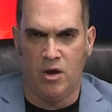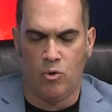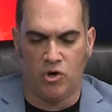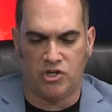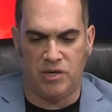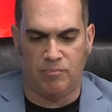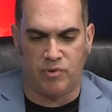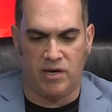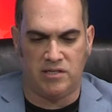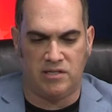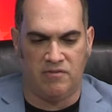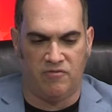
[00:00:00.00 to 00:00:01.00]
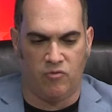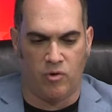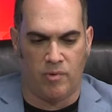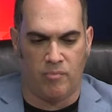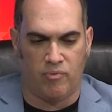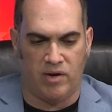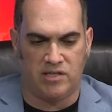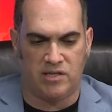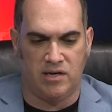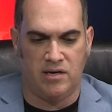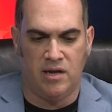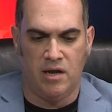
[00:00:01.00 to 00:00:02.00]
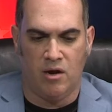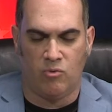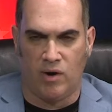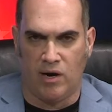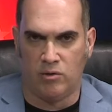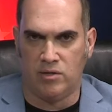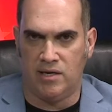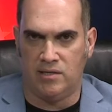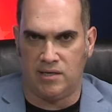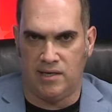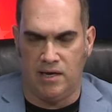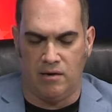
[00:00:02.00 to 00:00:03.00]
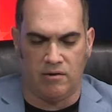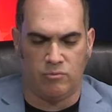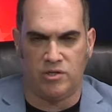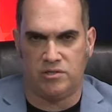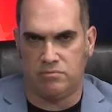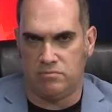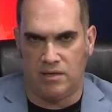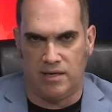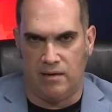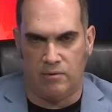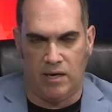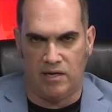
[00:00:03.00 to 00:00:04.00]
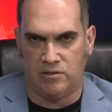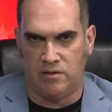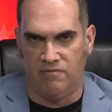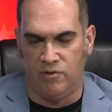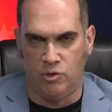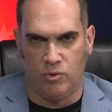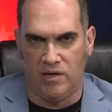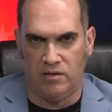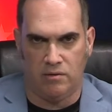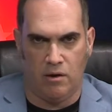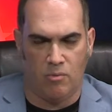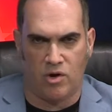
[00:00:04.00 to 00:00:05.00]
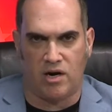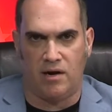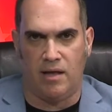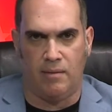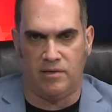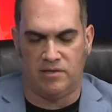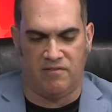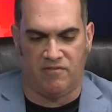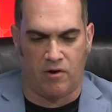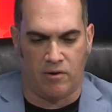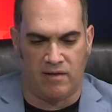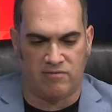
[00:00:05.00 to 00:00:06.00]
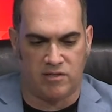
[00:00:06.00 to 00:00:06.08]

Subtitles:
where she praised the former president, Raul Izaguirre, which, again, as if you do any homework on him, is a far-left